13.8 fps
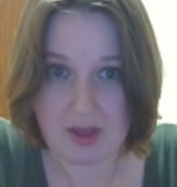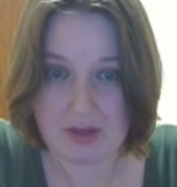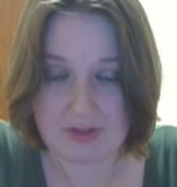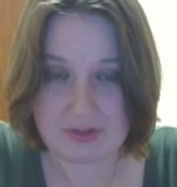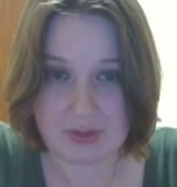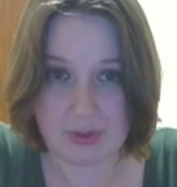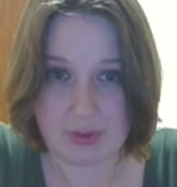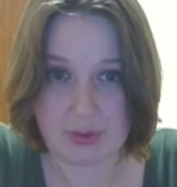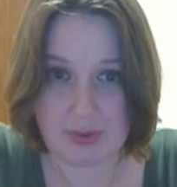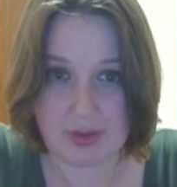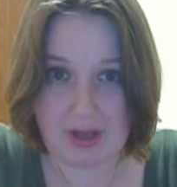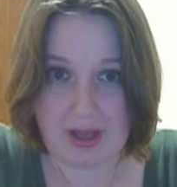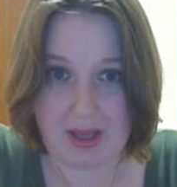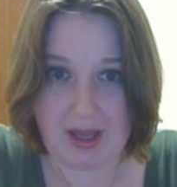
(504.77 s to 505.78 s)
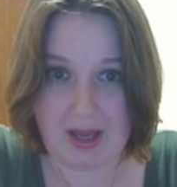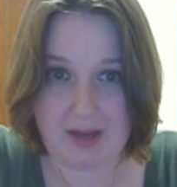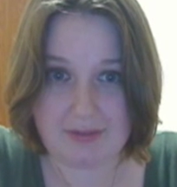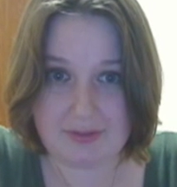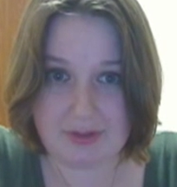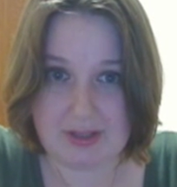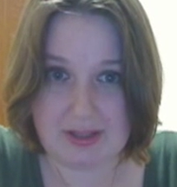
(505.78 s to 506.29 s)
So,
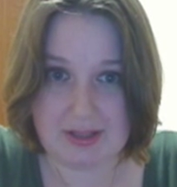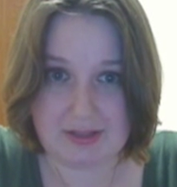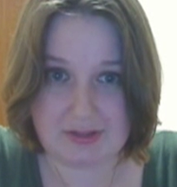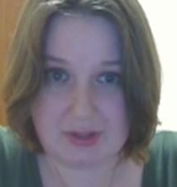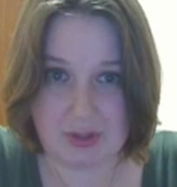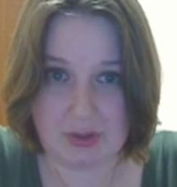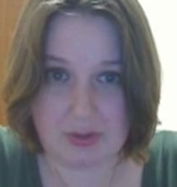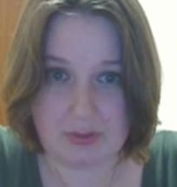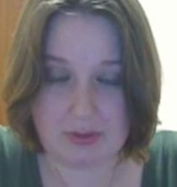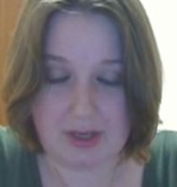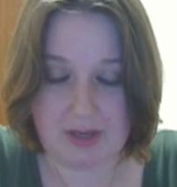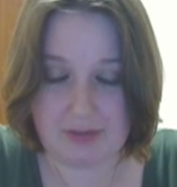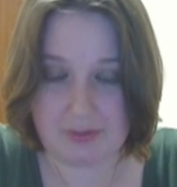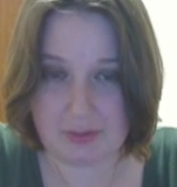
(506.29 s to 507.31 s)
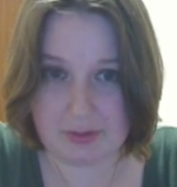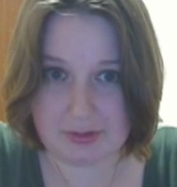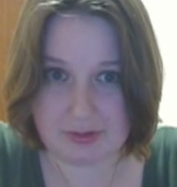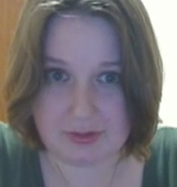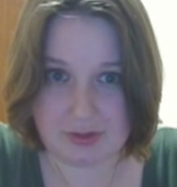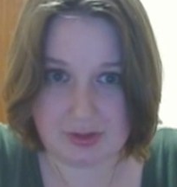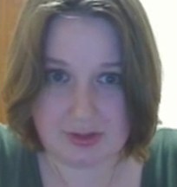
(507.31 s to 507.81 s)
after he lets go, and of
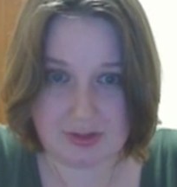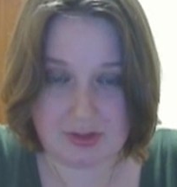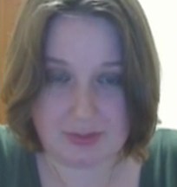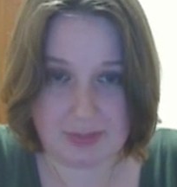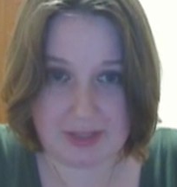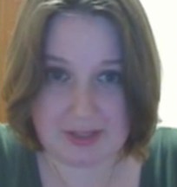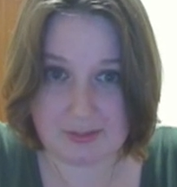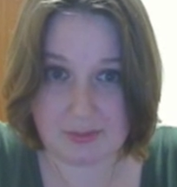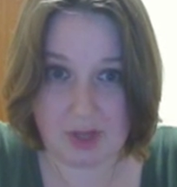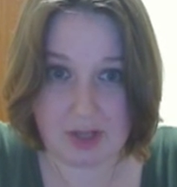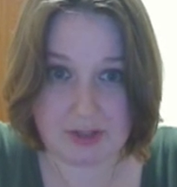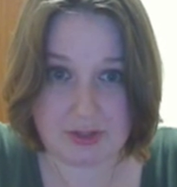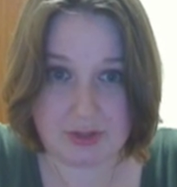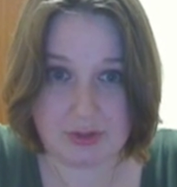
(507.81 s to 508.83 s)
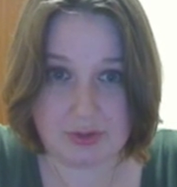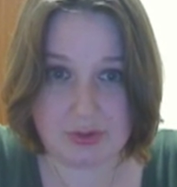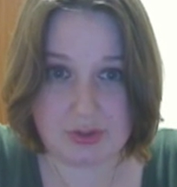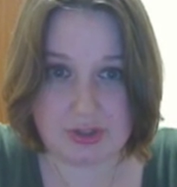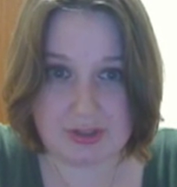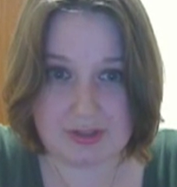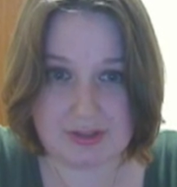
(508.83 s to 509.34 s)
course, she begs him not to,
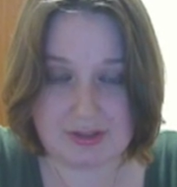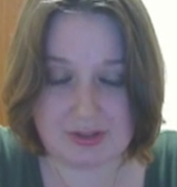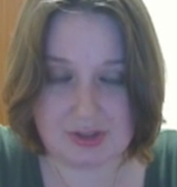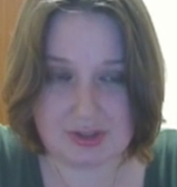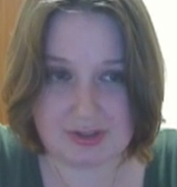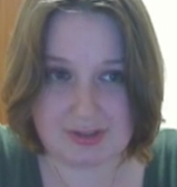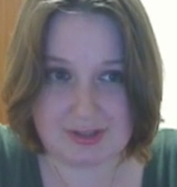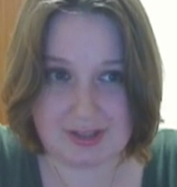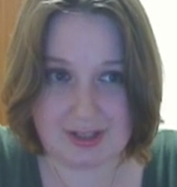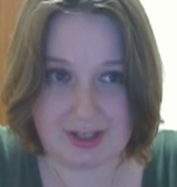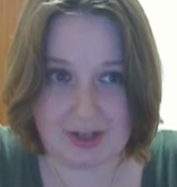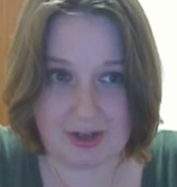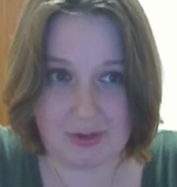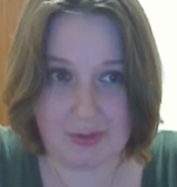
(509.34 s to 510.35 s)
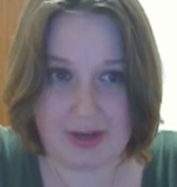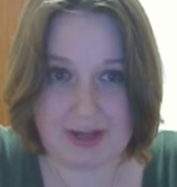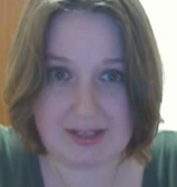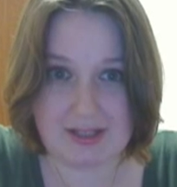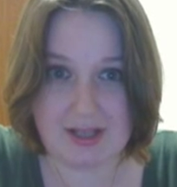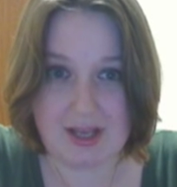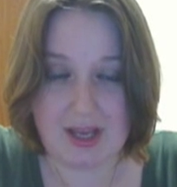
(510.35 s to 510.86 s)
she's done a
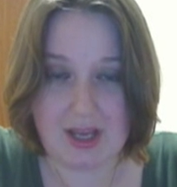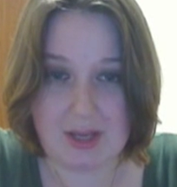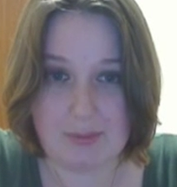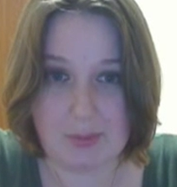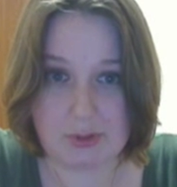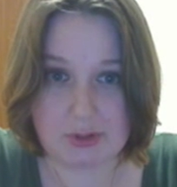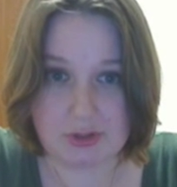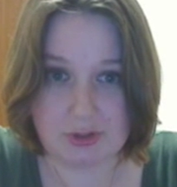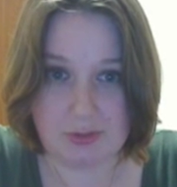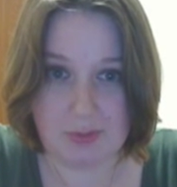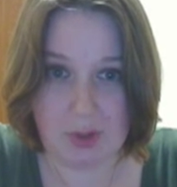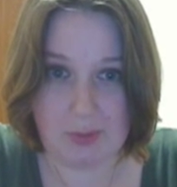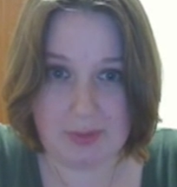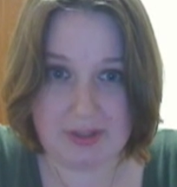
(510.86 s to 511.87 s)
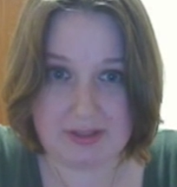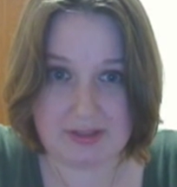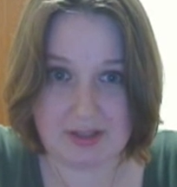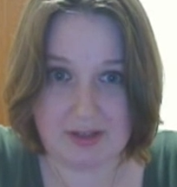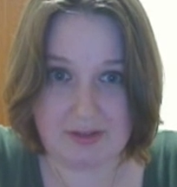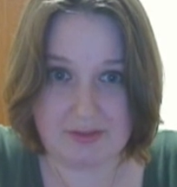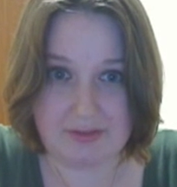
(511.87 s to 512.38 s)
great emotional moment
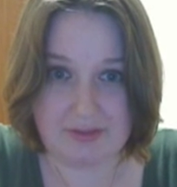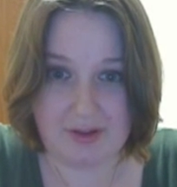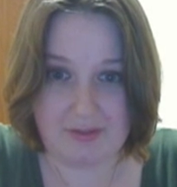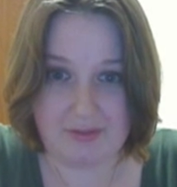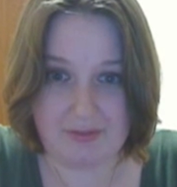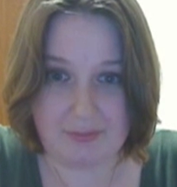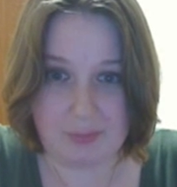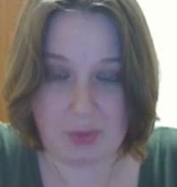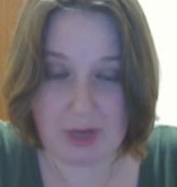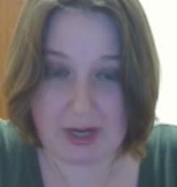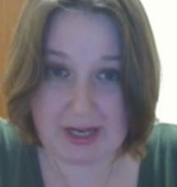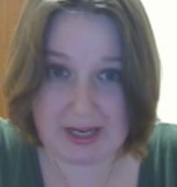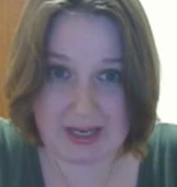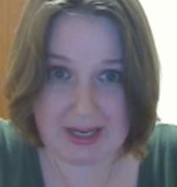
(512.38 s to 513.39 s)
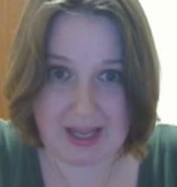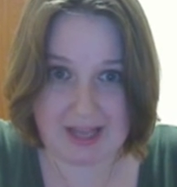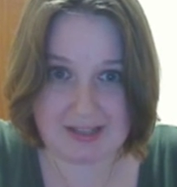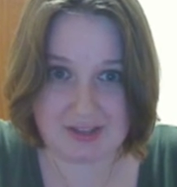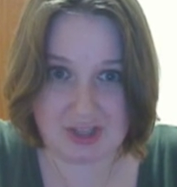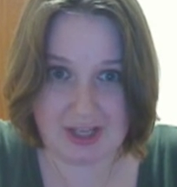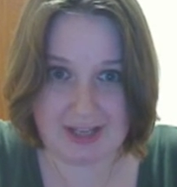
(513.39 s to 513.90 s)
of breaking
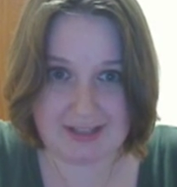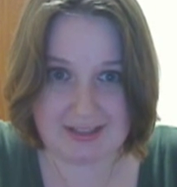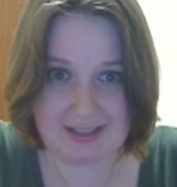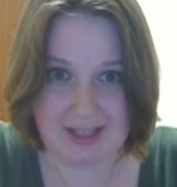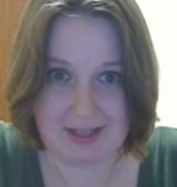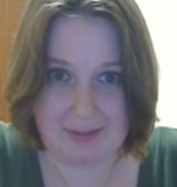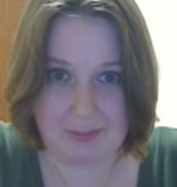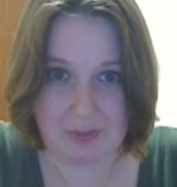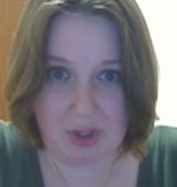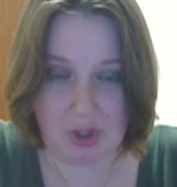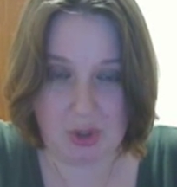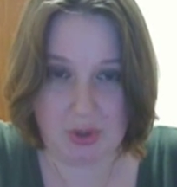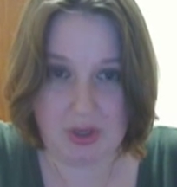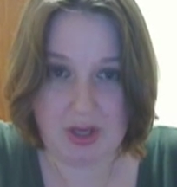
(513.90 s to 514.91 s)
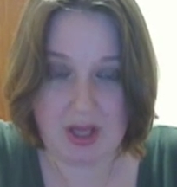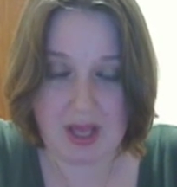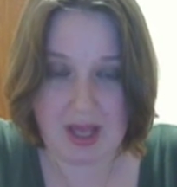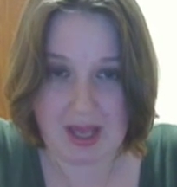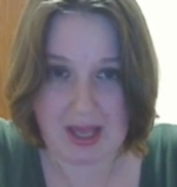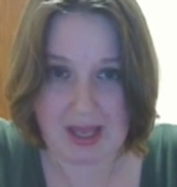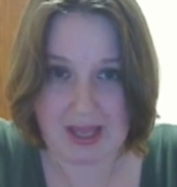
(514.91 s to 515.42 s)
as she has to let him go,
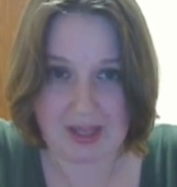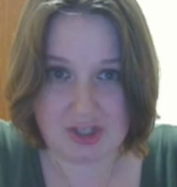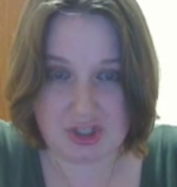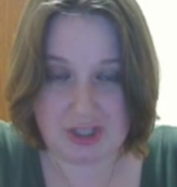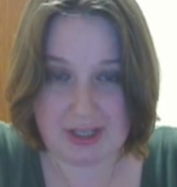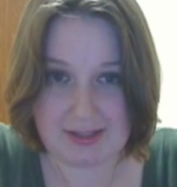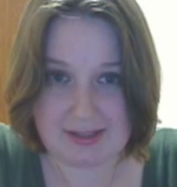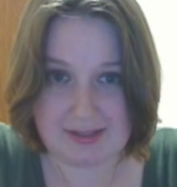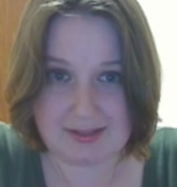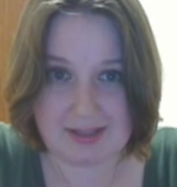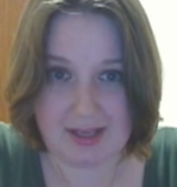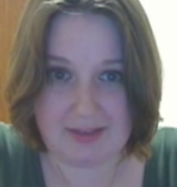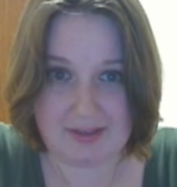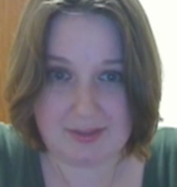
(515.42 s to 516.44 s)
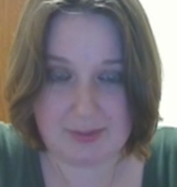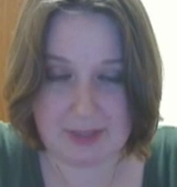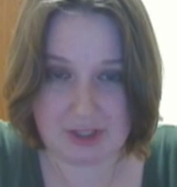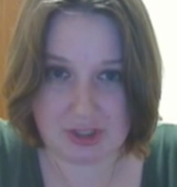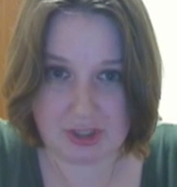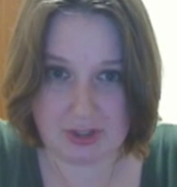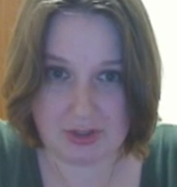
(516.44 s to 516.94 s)
and she gets inside the space
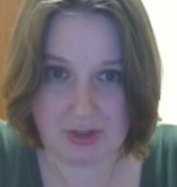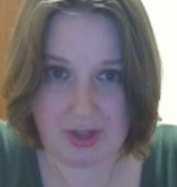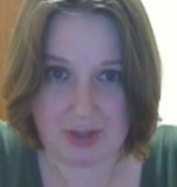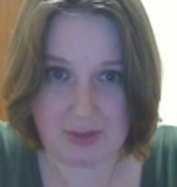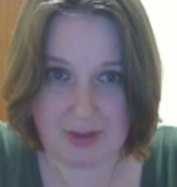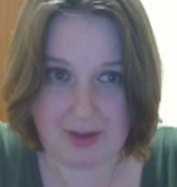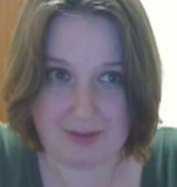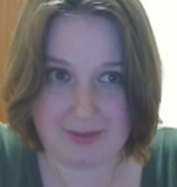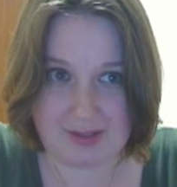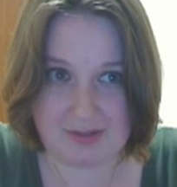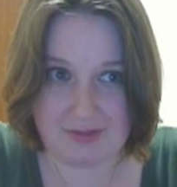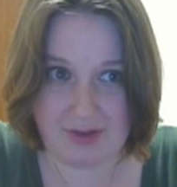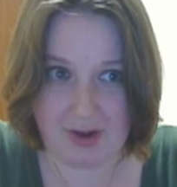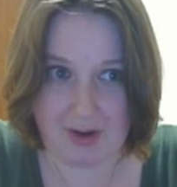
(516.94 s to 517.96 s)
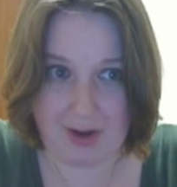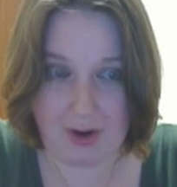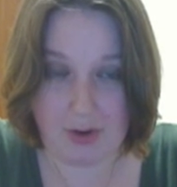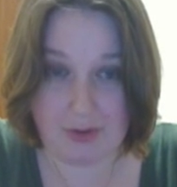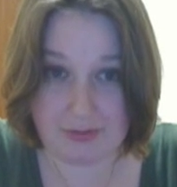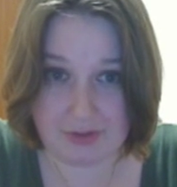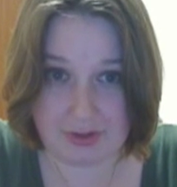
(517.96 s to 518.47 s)
shuttle, and you have this very
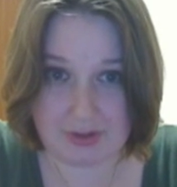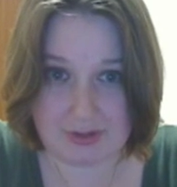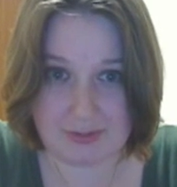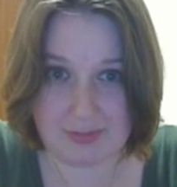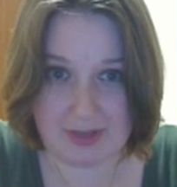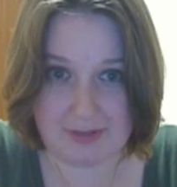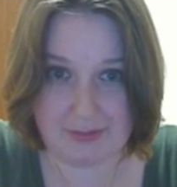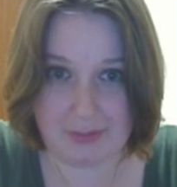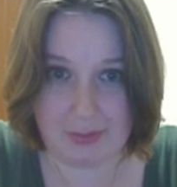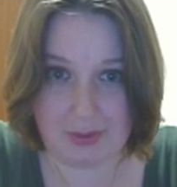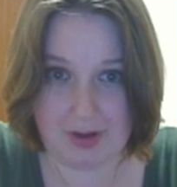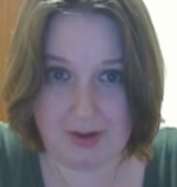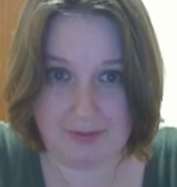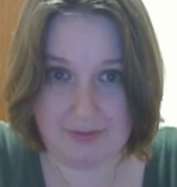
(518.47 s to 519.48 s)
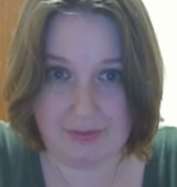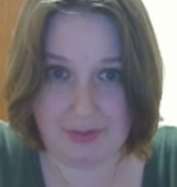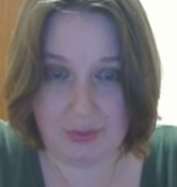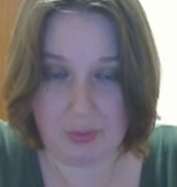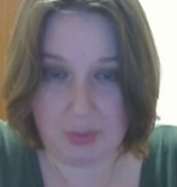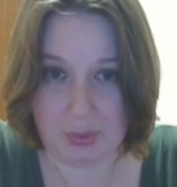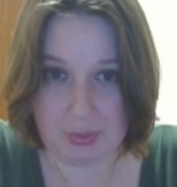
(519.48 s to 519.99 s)
overt metaphor of the
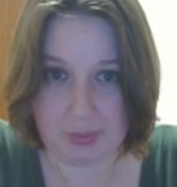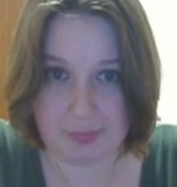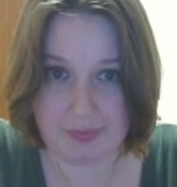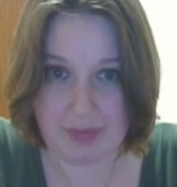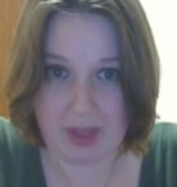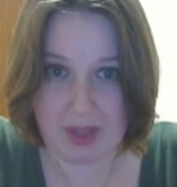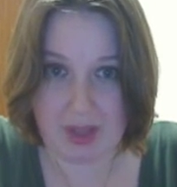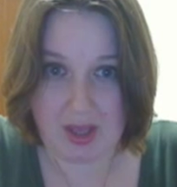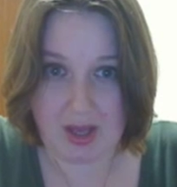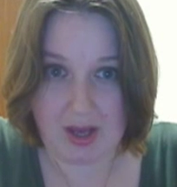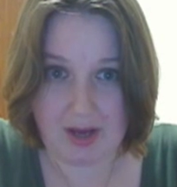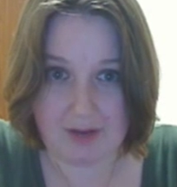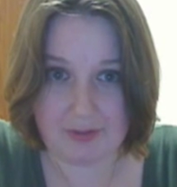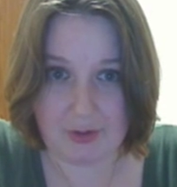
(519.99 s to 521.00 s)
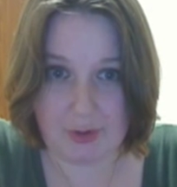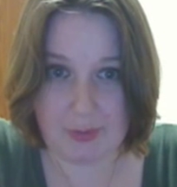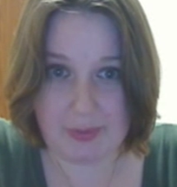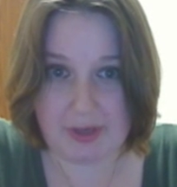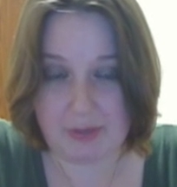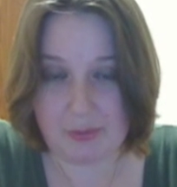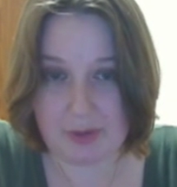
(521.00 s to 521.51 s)
womb, of her
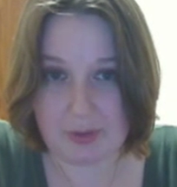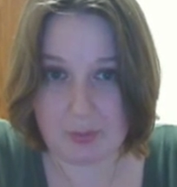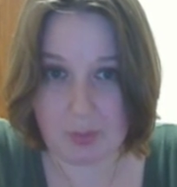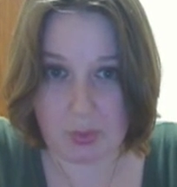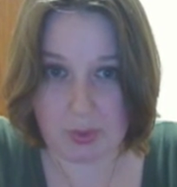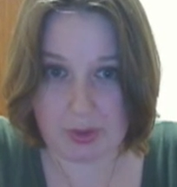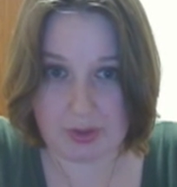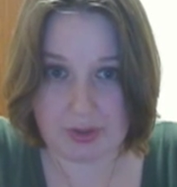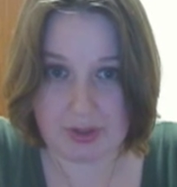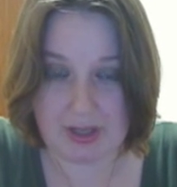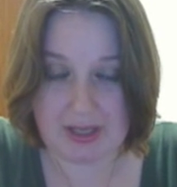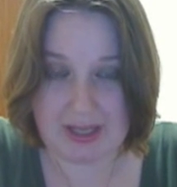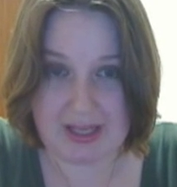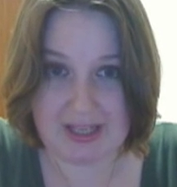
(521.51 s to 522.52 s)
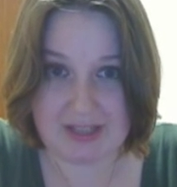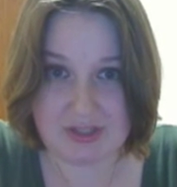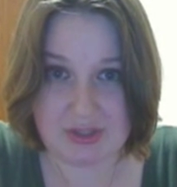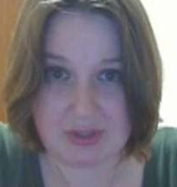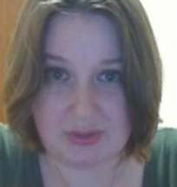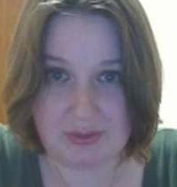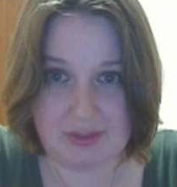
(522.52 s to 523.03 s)
being reborn
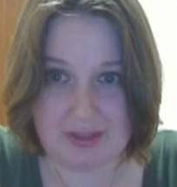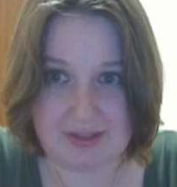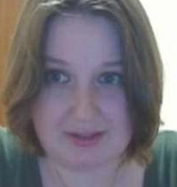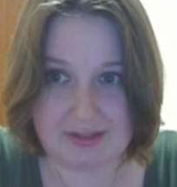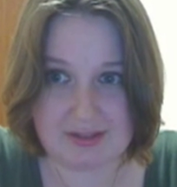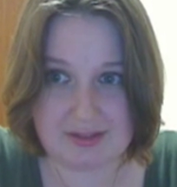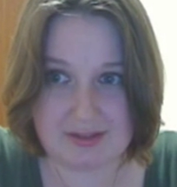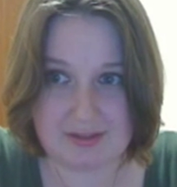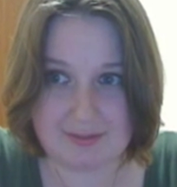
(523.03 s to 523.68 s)
into this